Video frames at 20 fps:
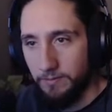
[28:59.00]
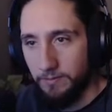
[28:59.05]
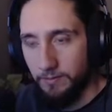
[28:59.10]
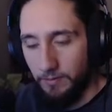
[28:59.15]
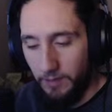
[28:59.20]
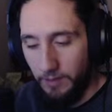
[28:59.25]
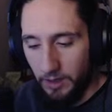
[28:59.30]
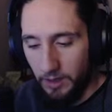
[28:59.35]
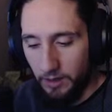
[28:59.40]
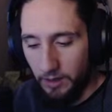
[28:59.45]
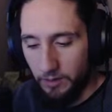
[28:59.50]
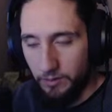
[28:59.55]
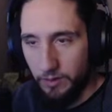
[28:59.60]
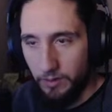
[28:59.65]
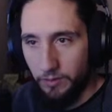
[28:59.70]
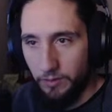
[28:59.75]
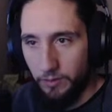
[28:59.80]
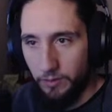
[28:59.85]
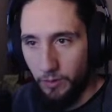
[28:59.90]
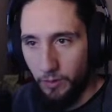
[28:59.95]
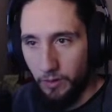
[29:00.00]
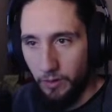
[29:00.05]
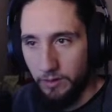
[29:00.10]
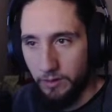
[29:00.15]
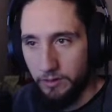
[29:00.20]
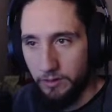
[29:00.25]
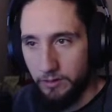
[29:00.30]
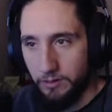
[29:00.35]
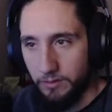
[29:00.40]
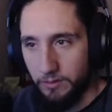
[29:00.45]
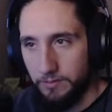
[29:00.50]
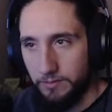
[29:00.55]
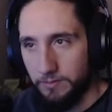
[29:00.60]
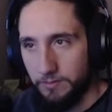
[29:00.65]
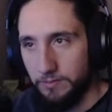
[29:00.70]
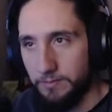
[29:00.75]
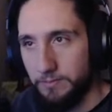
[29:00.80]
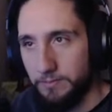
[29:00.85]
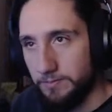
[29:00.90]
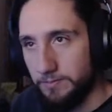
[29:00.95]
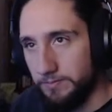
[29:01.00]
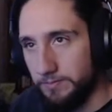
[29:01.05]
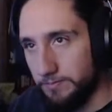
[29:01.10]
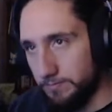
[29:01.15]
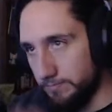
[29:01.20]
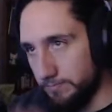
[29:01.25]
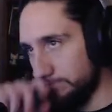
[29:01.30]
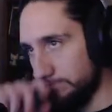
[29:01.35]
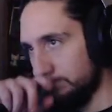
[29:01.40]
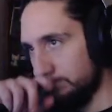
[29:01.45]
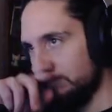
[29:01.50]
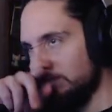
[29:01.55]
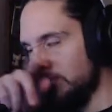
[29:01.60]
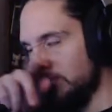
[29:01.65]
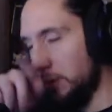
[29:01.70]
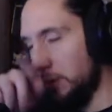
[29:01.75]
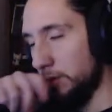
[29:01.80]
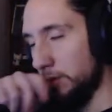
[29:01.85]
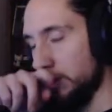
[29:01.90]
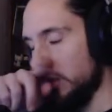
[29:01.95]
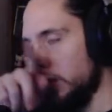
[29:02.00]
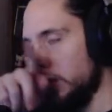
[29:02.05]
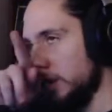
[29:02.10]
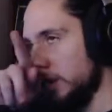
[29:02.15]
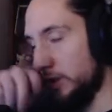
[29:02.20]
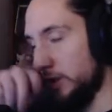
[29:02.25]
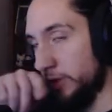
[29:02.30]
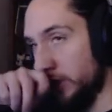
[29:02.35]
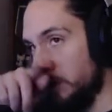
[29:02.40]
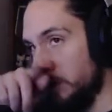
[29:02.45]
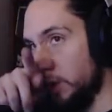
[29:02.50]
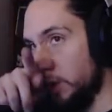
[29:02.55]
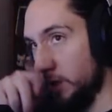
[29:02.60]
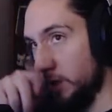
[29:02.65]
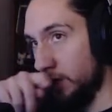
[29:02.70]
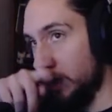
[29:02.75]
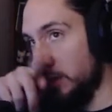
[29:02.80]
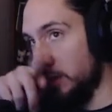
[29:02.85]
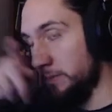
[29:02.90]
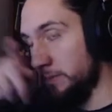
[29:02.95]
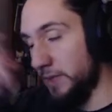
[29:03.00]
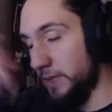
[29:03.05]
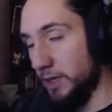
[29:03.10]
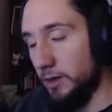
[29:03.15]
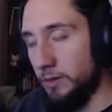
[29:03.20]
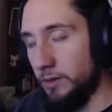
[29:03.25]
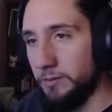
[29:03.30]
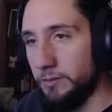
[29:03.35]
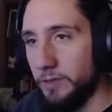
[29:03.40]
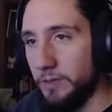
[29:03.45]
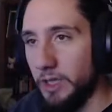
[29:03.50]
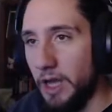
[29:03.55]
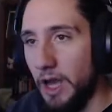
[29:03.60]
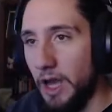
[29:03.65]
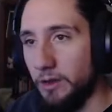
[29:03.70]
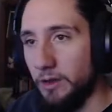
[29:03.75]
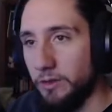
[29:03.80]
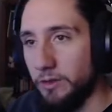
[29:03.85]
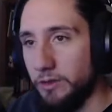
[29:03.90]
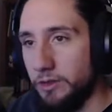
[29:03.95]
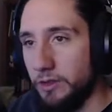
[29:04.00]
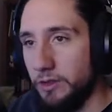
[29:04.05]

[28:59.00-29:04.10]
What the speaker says: and a v4. Maybe there's already some, you know, linalg